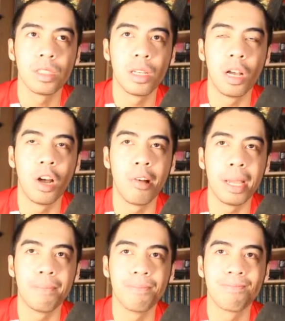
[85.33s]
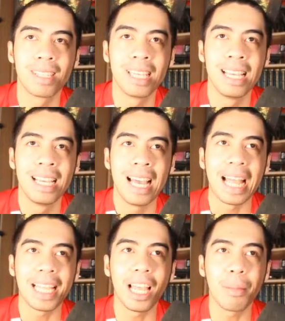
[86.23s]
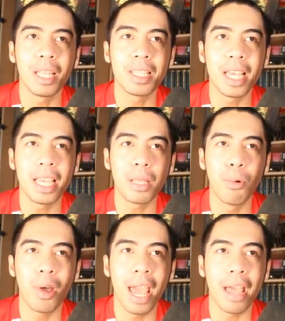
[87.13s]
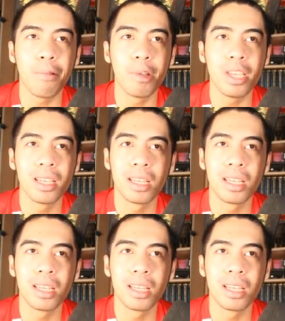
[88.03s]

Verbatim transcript: All right. I think I'm going to take the boy Henry